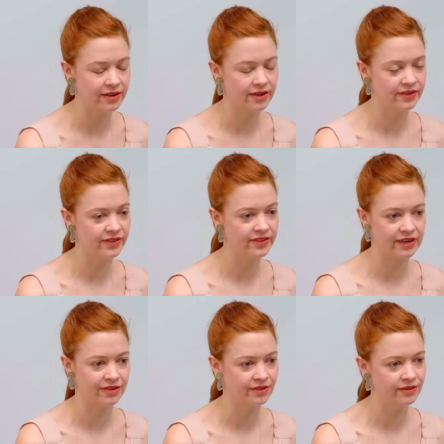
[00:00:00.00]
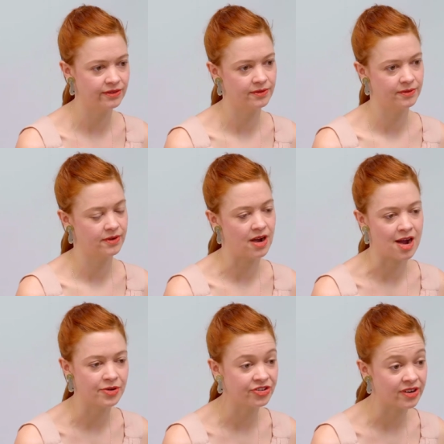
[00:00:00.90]
steel
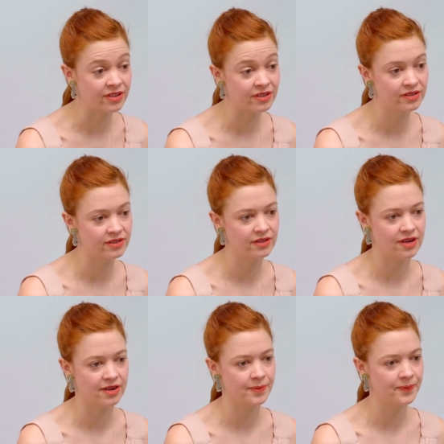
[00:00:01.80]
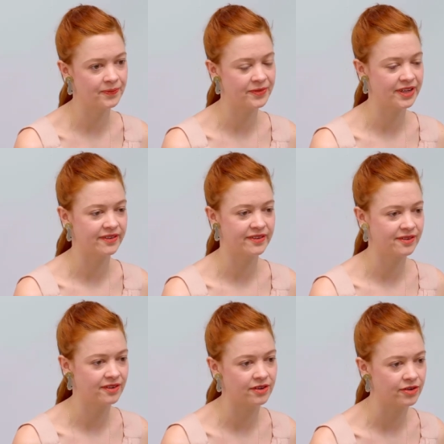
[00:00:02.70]
armature that's,
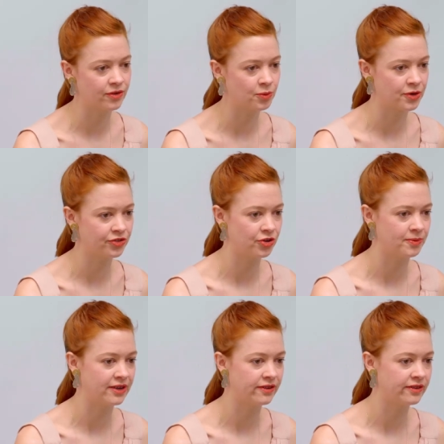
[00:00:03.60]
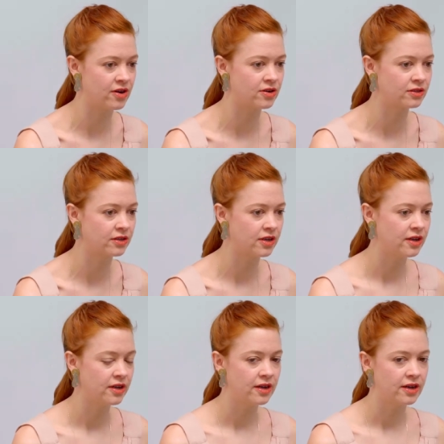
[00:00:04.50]
you know, almost 2 metres as long.
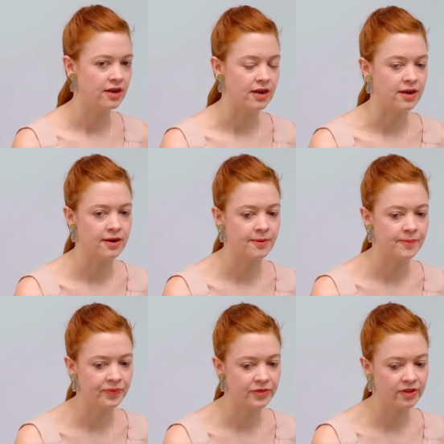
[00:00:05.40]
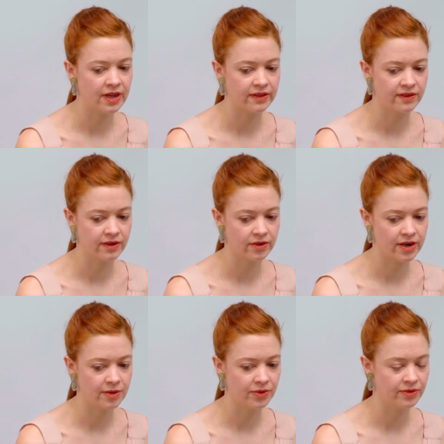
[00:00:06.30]
So that's an
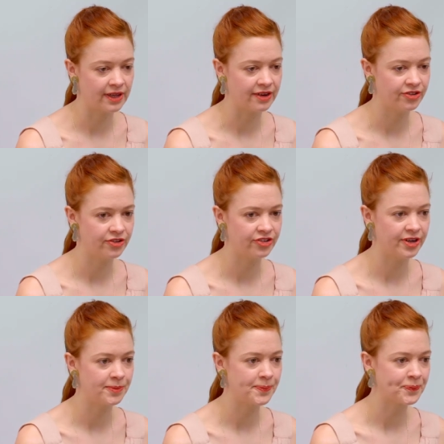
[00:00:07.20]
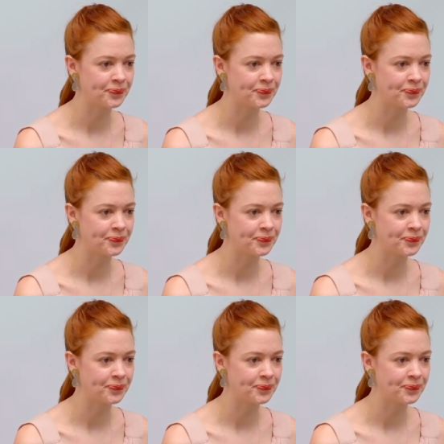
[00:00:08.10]
incredible relationship.